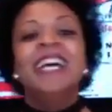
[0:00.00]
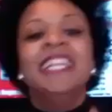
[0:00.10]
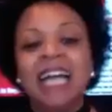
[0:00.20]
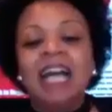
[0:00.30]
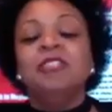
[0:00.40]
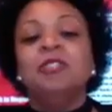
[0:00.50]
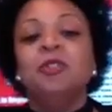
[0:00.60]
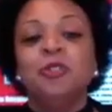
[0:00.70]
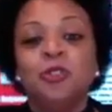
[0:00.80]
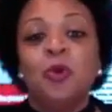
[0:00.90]
not
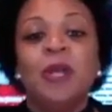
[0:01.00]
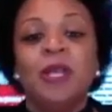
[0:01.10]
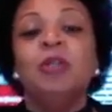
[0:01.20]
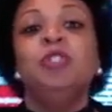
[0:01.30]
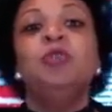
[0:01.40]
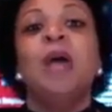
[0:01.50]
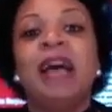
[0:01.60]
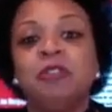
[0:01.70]
doing what you have to